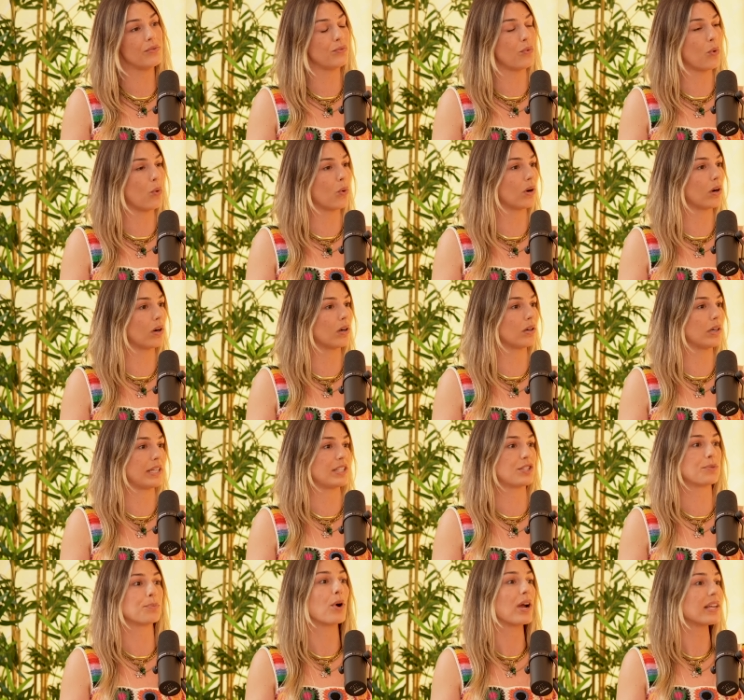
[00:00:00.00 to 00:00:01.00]
for for
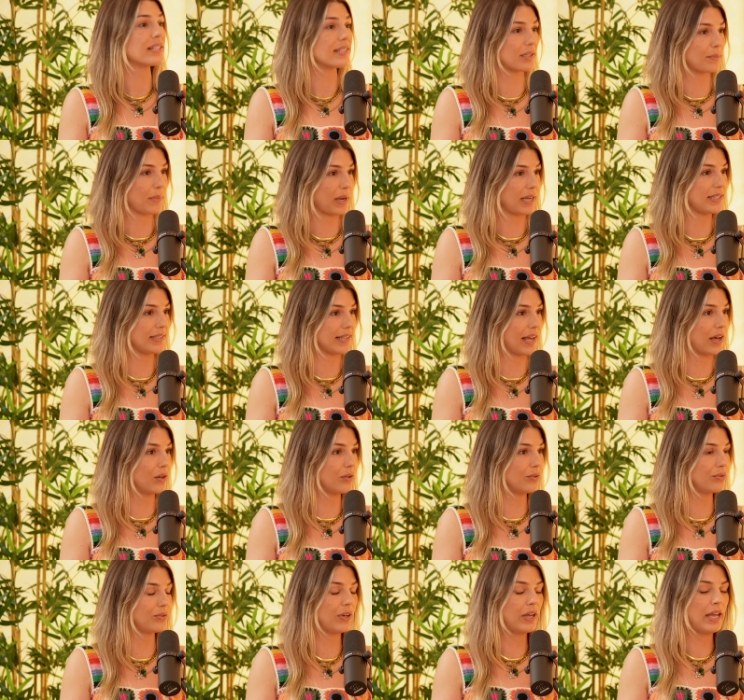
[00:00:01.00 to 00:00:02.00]
expressing
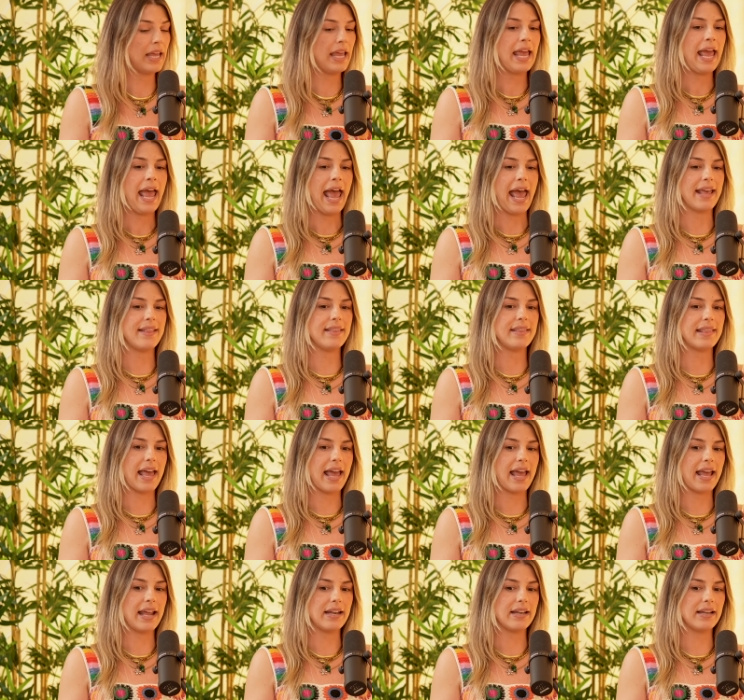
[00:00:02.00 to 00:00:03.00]
myself. And
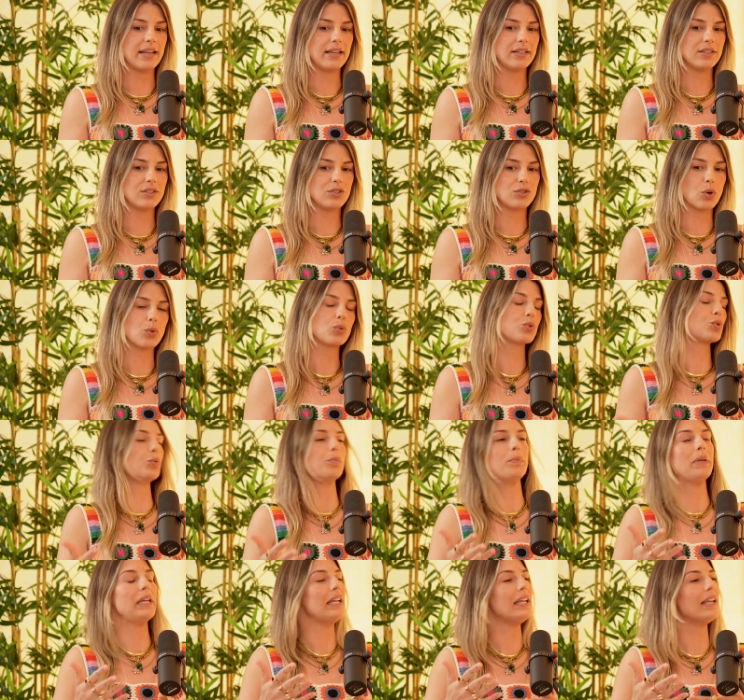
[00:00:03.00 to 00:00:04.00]
then social
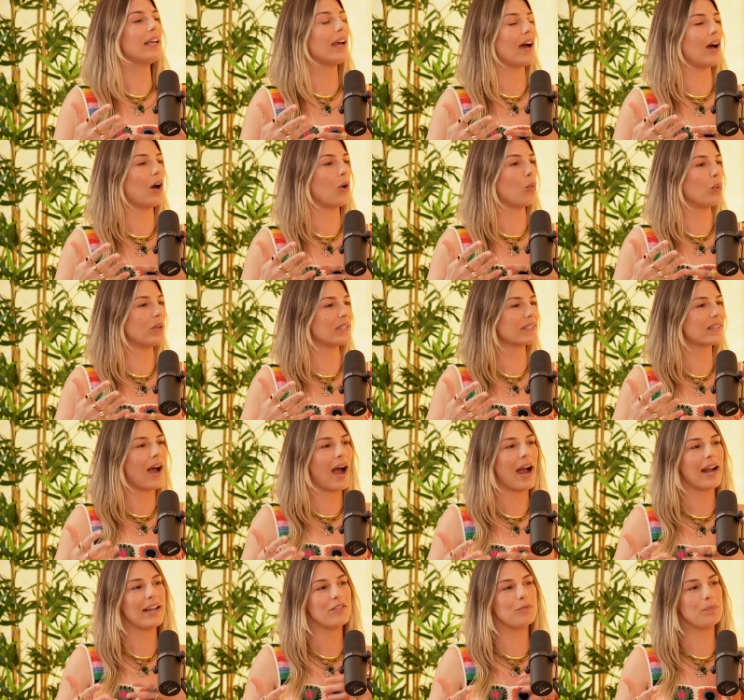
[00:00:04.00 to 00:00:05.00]
media was
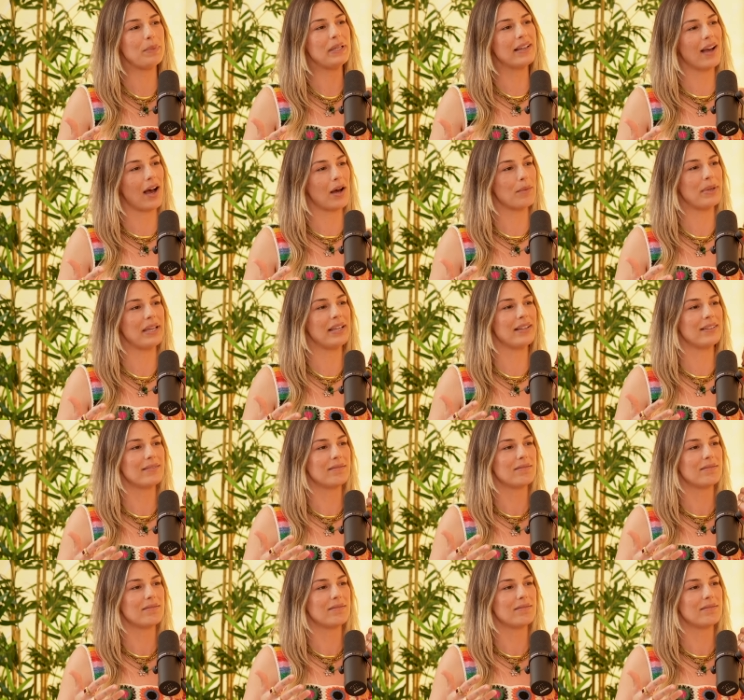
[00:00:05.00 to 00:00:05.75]
kind of becoming